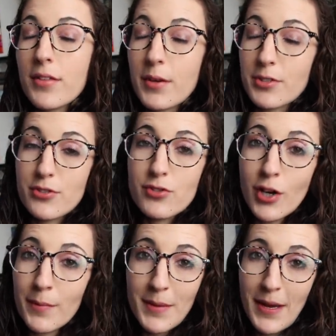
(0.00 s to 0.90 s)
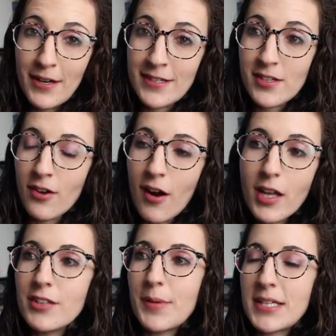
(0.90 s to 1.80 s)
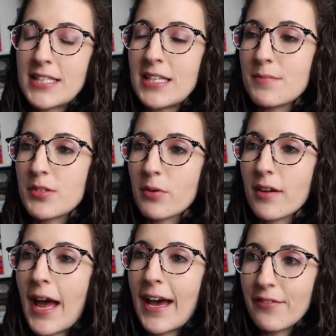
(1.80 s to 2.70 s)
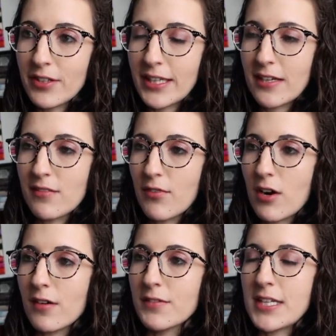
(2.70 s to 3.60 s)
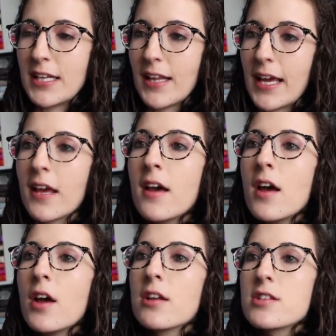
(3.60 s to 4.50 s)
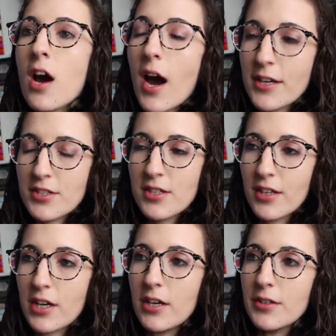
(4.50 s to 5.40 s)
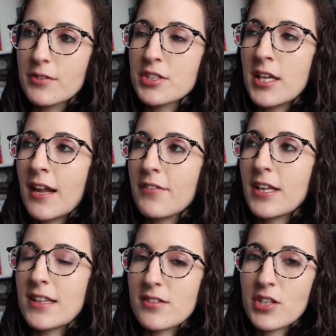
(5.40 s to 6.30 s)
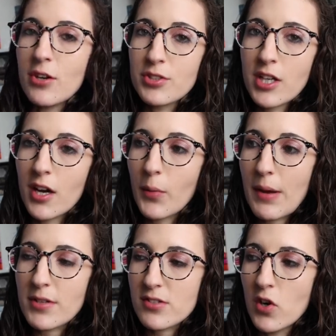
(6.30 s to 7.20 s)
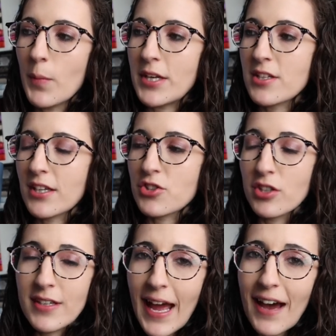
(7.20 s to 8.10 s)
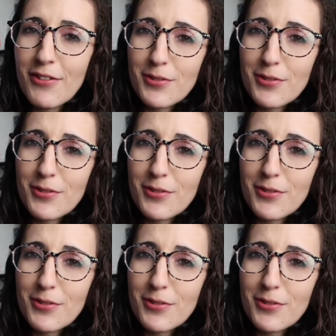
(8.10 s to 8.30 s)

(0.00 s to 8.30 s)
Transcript: there were so many parents on all of my teams who were heavily involved and like talked to the coach, and I feel like this coach got away with so much that he shouldn't have.